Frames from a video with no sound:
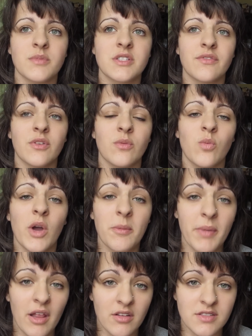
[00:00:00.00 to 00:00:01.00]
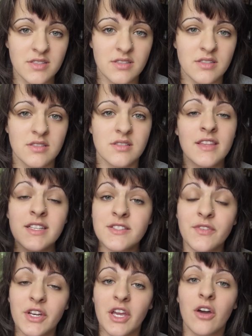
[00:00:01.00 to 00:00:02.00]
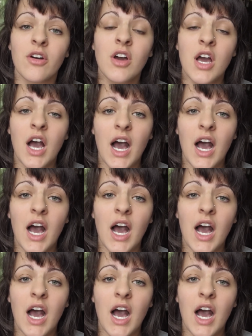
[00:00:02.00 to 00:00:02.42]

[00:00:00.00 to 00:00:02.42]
different white balances. In this video,